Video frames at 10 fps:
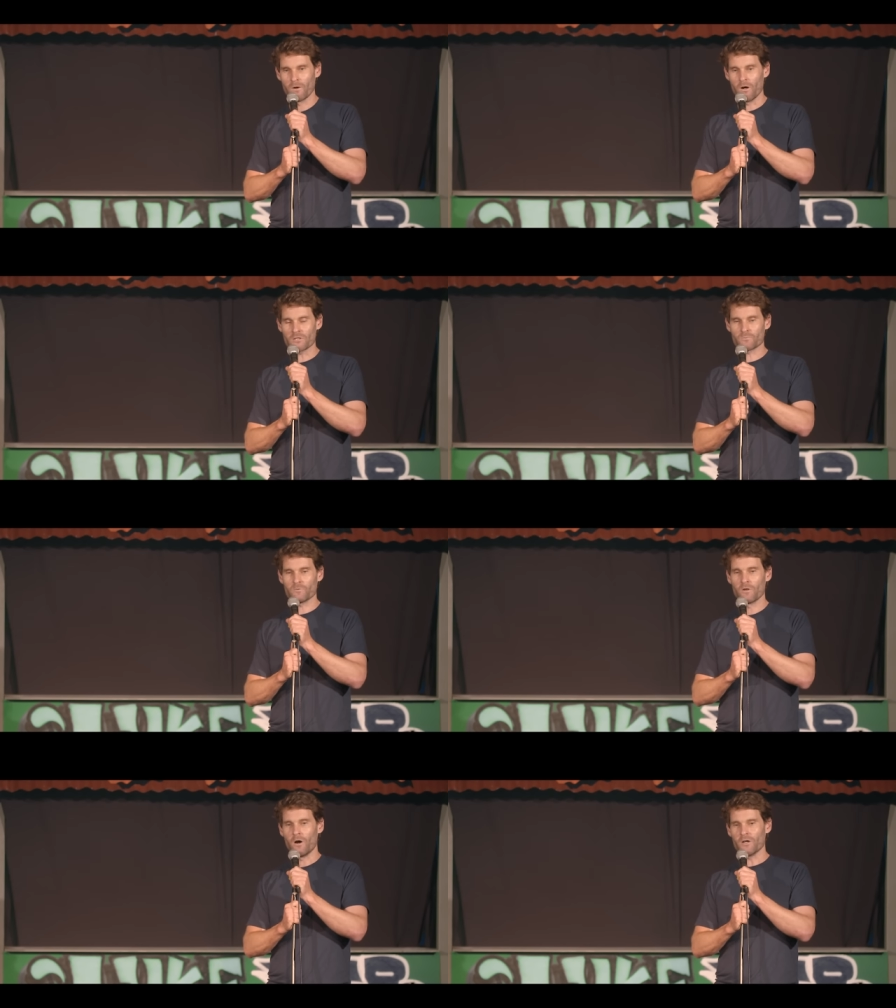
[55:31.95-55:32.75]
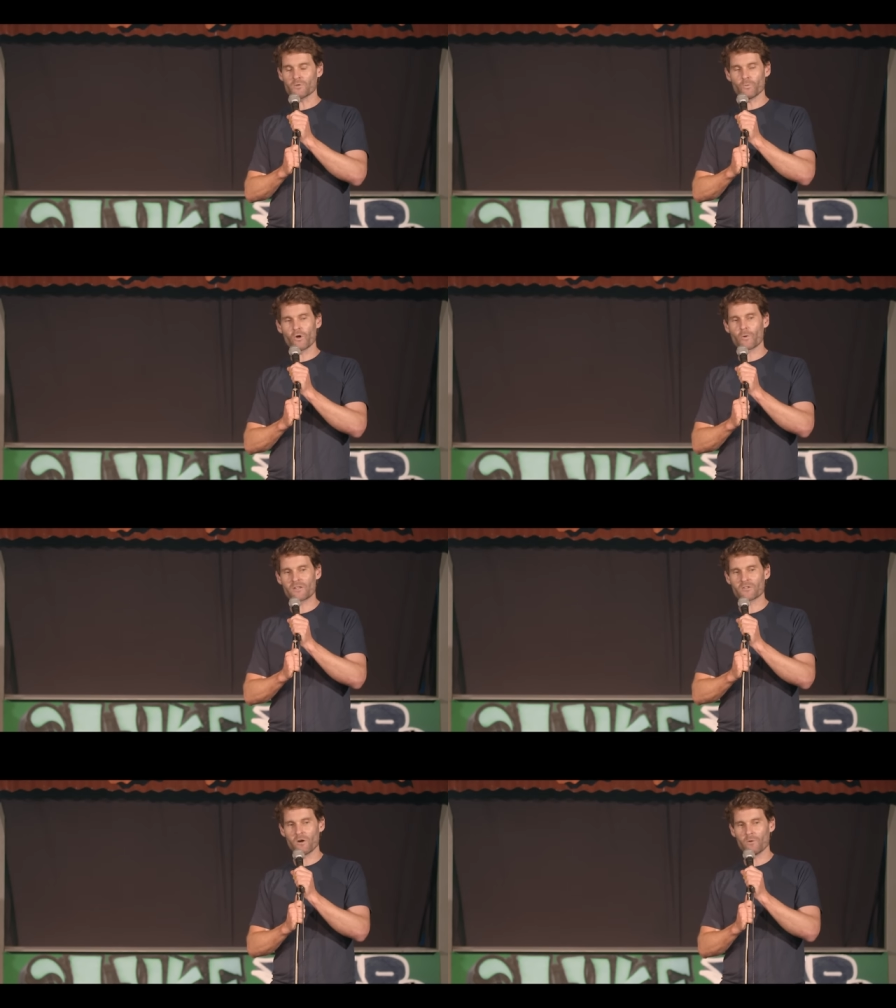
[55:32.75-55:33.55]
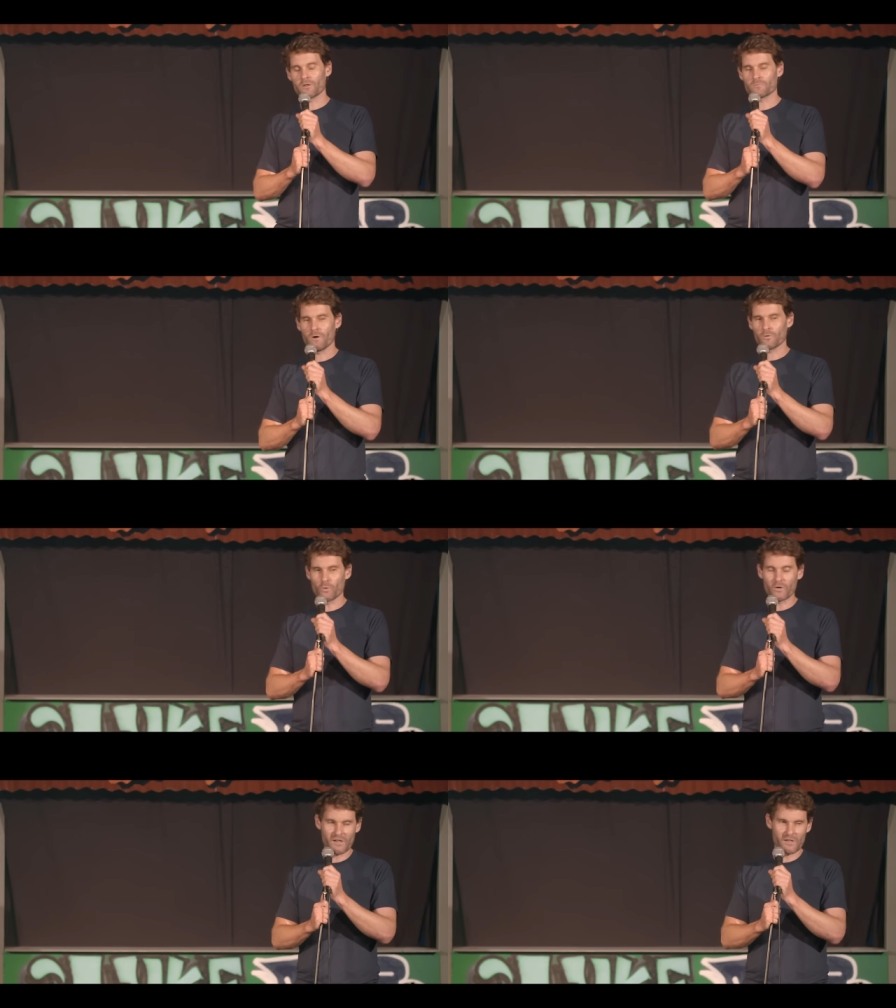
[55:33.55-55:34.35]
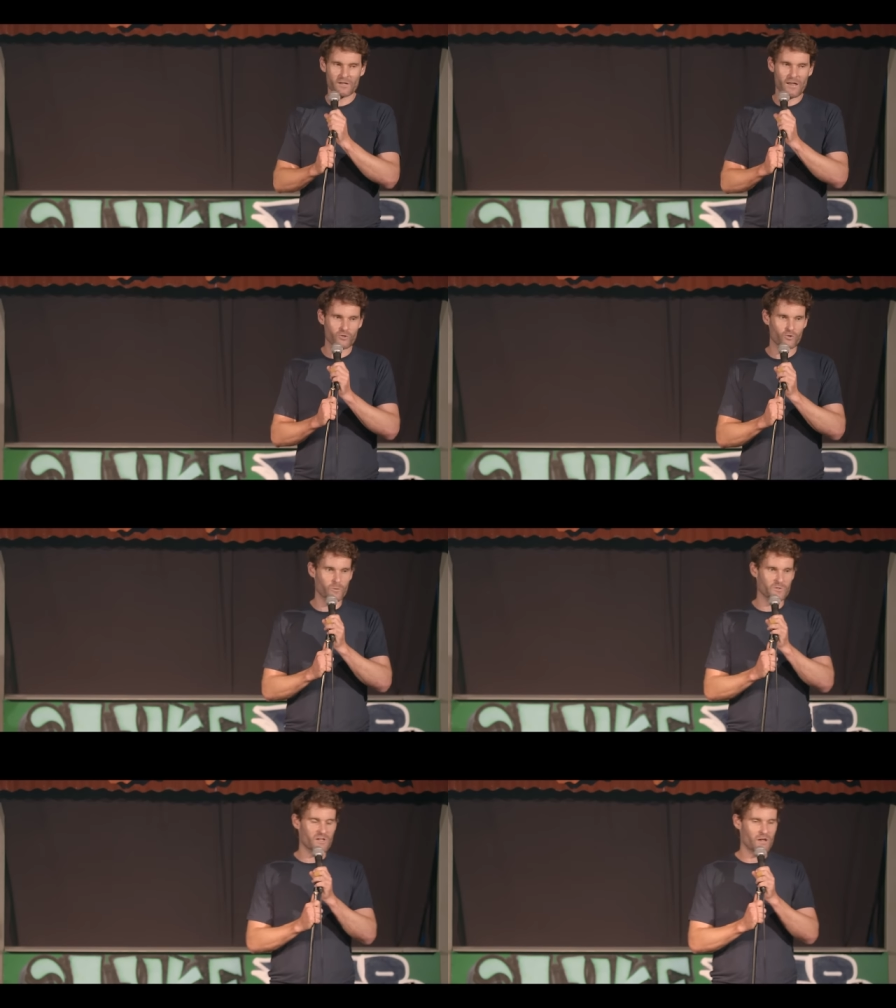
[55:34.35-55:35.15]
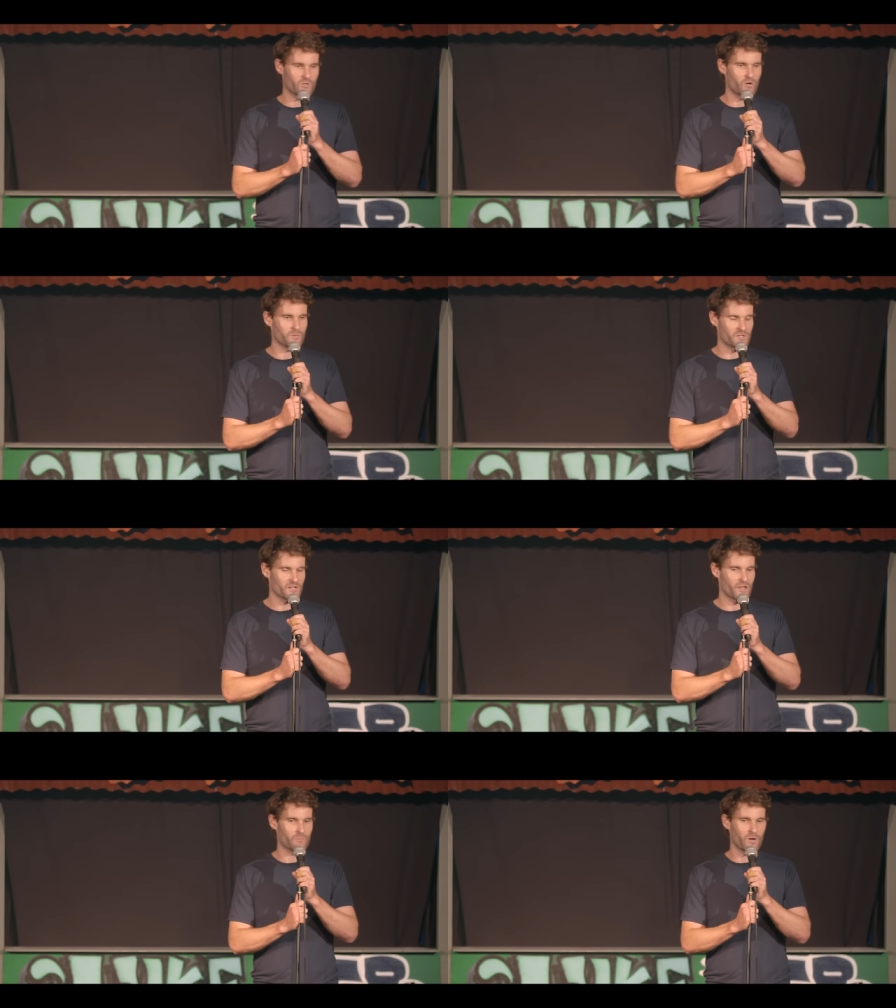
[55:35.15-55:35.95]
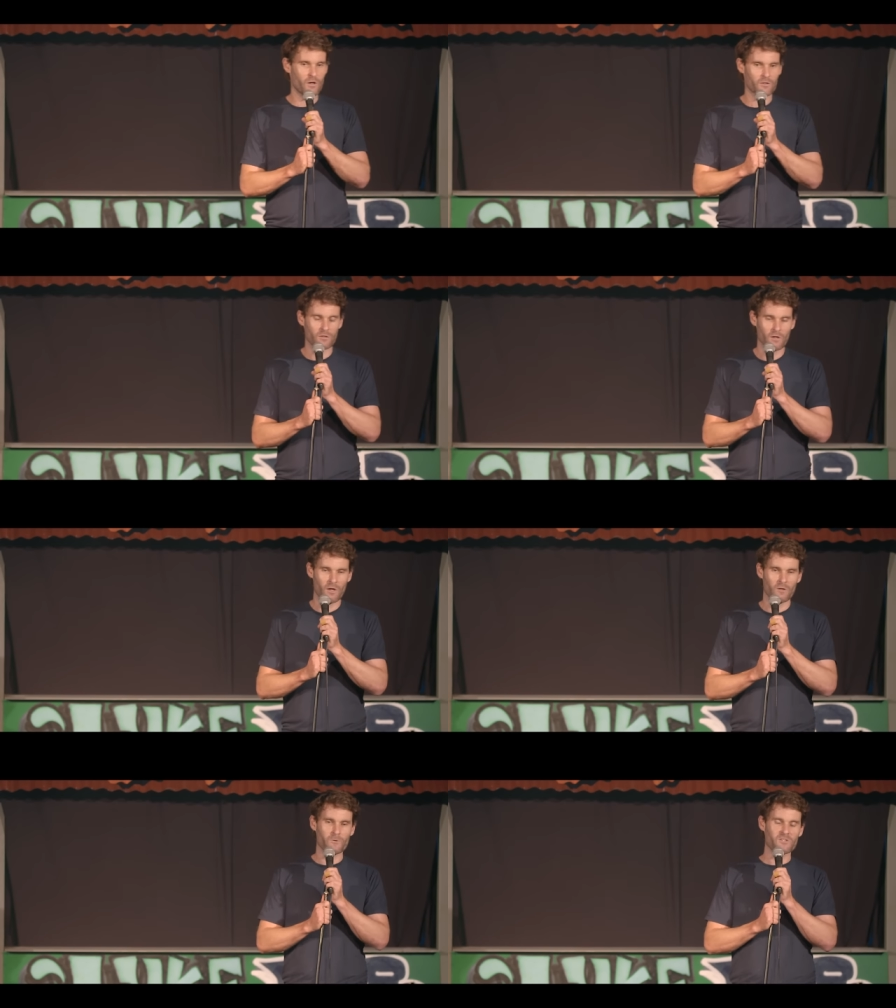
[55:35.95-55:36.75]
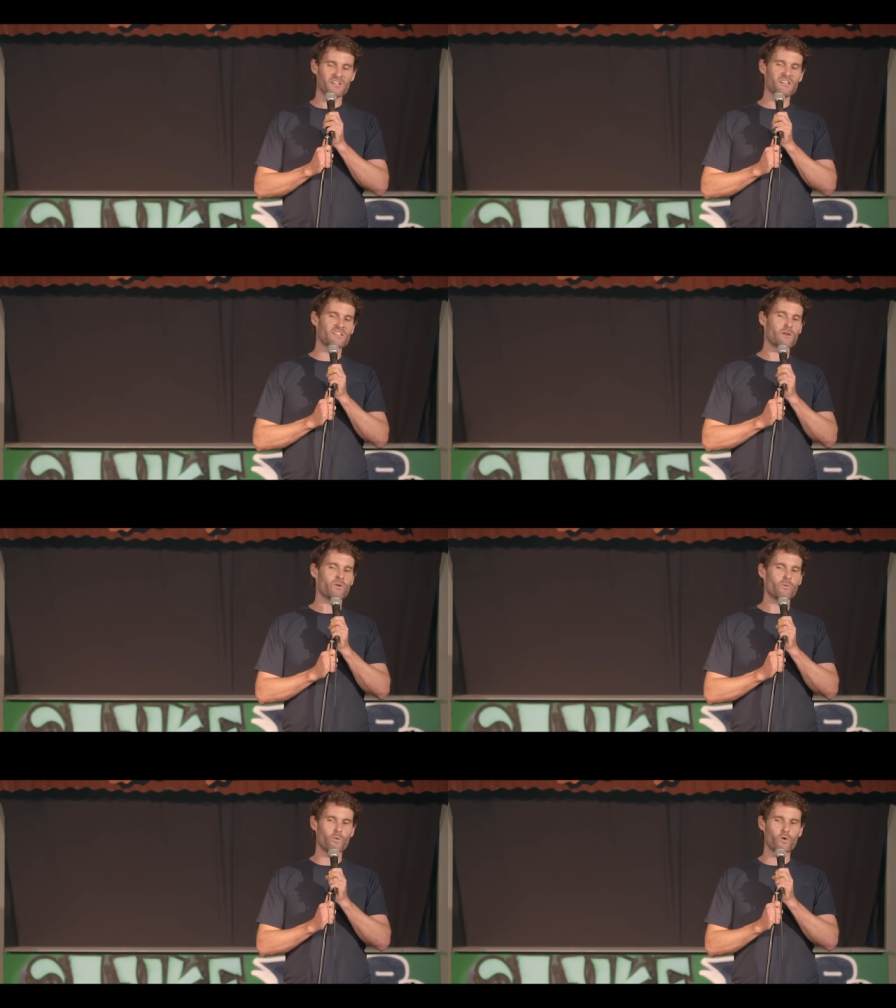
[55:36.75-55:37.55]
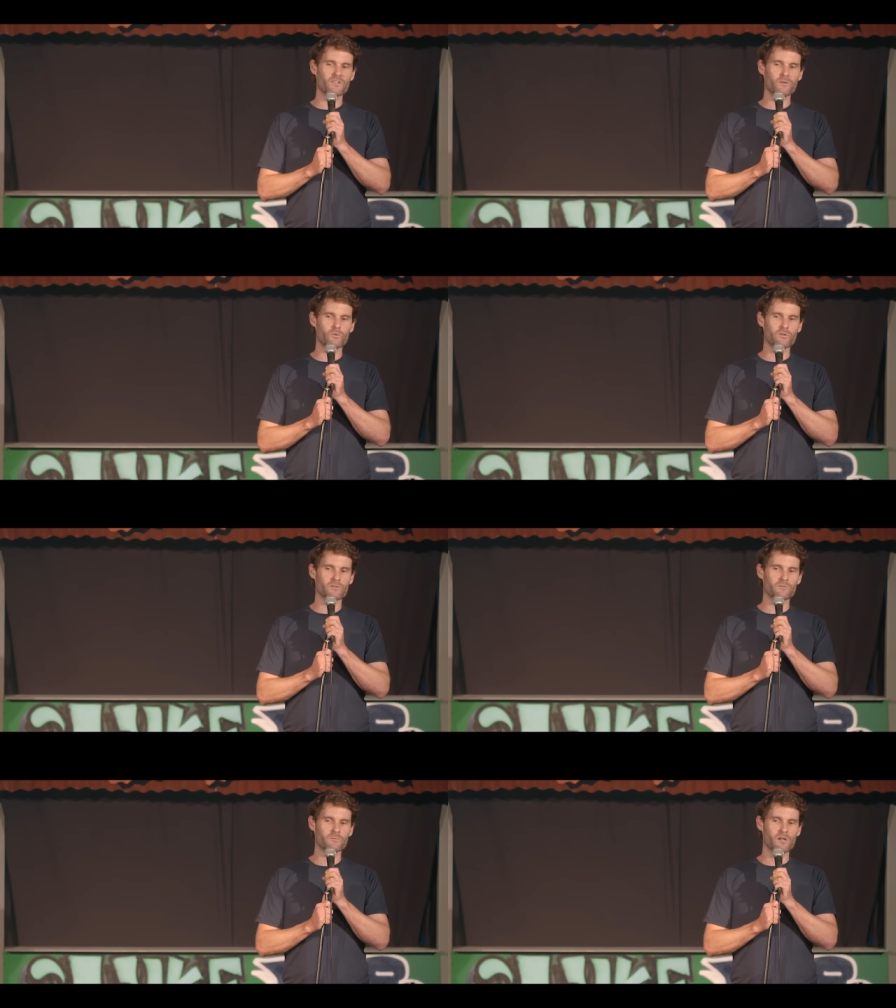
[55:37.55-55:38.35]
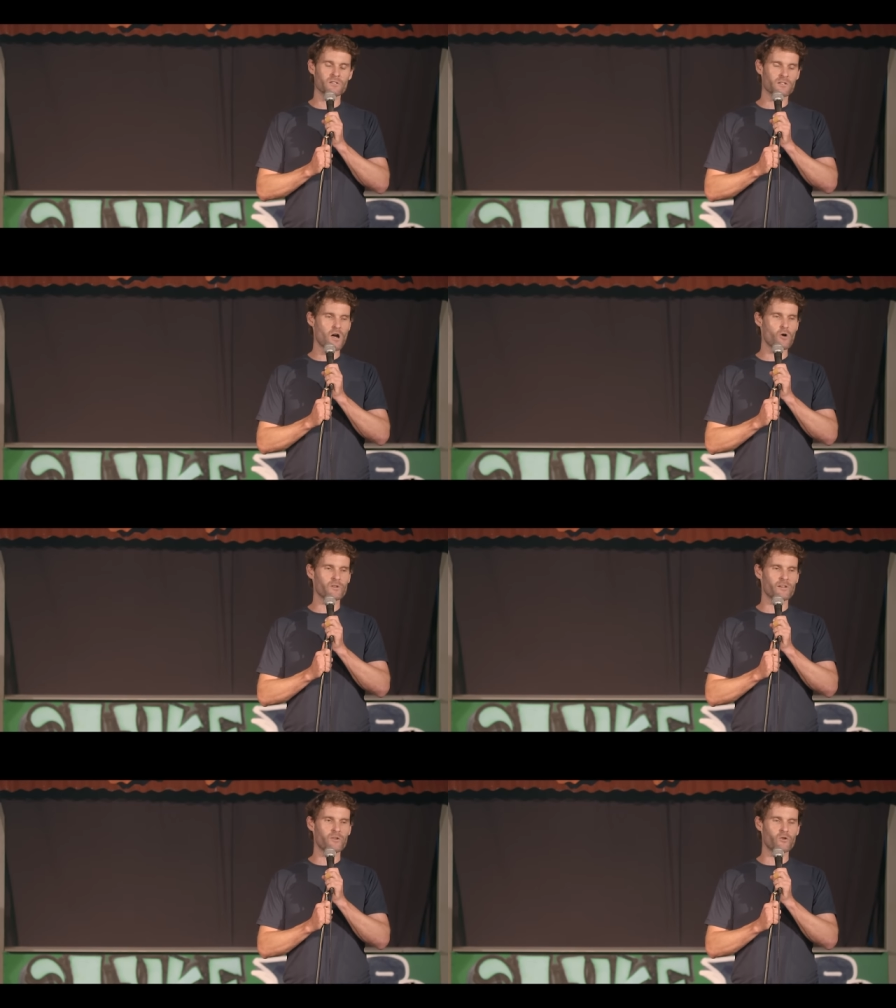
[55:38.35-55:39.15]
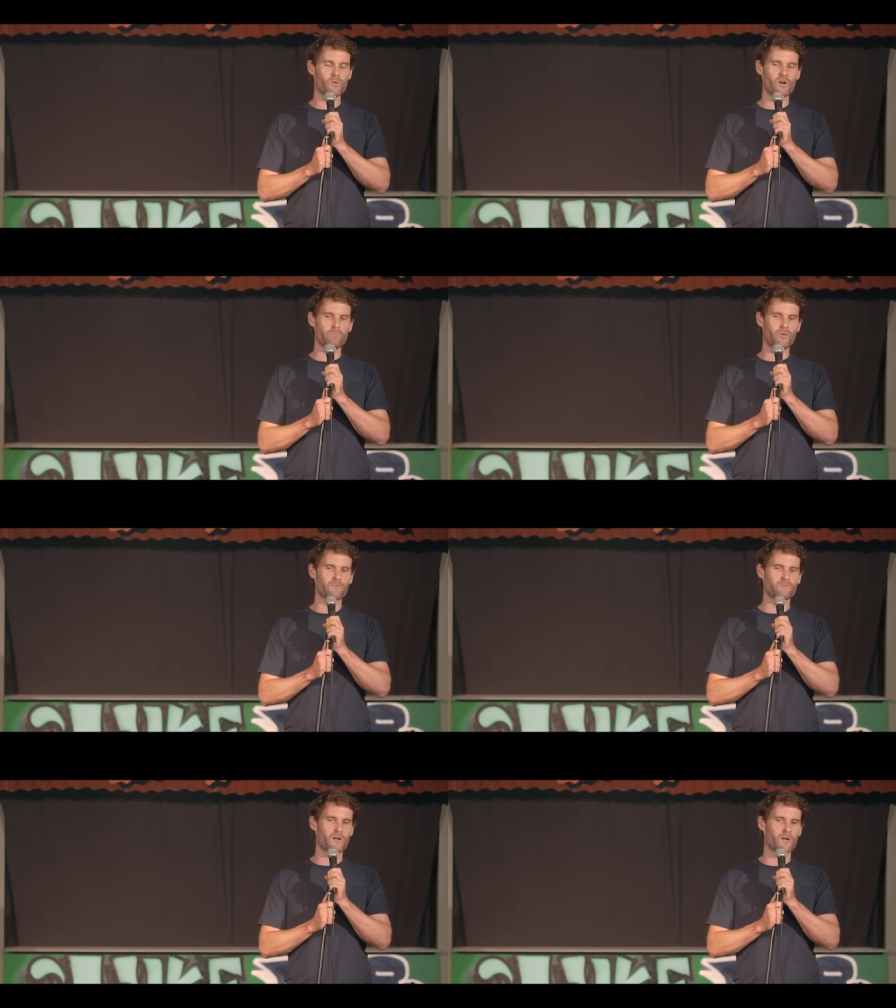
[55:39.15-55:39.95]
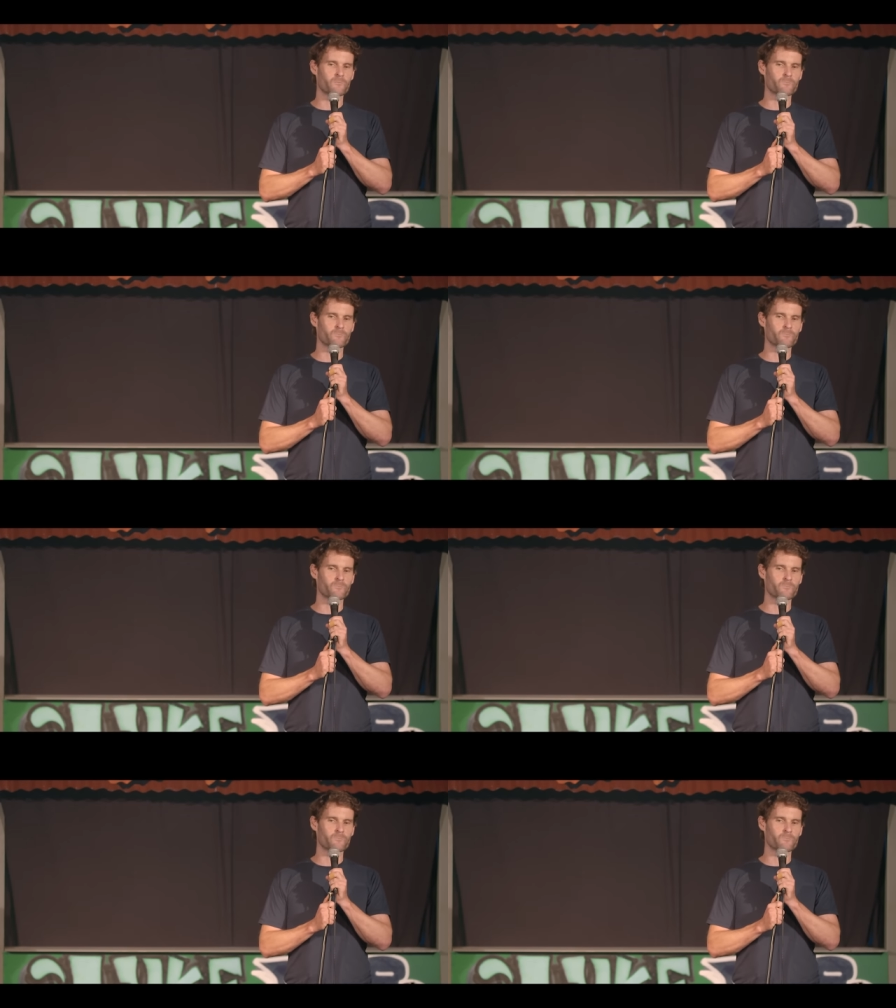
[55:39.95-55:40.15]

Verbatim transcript: I was, I was at work one time. I was, I was walking into the lunchroom the same time as this other bloke. First thing he said when we walked in was, "Is it cold in here or am I a poofter?"